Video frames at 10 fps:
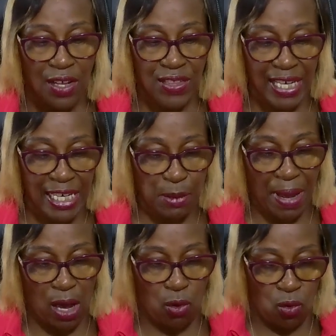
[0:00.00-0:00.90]
Think
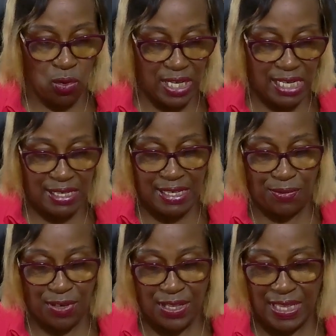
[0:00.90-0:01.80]
about all these
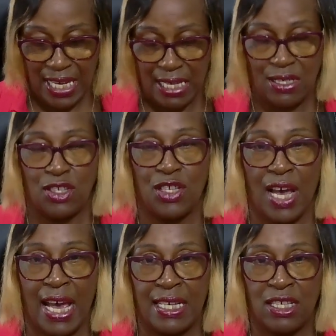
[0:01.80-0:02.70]
different things
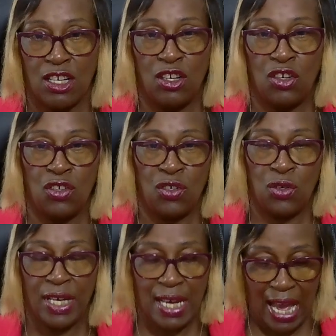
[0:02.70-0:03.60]
and
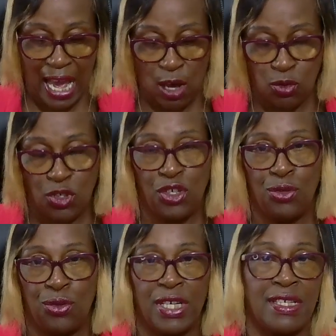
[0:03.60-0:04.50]
look at how you
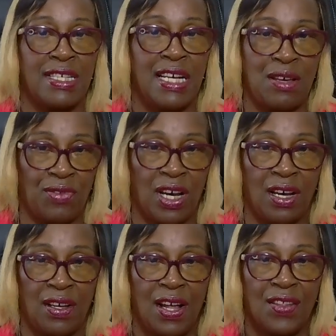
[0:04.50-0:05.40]
can deliver
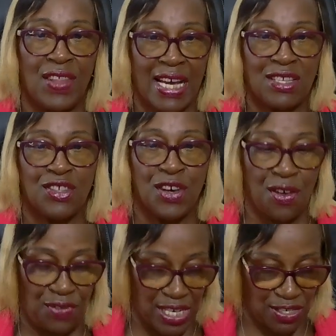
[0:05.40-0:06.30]
that
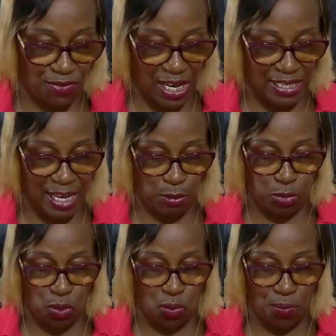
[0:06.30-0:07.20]
service, for
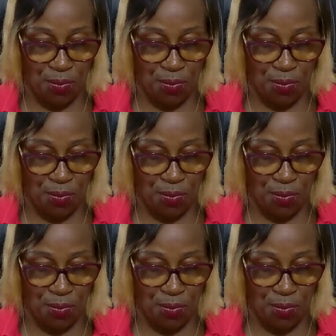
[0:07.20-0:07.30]
example.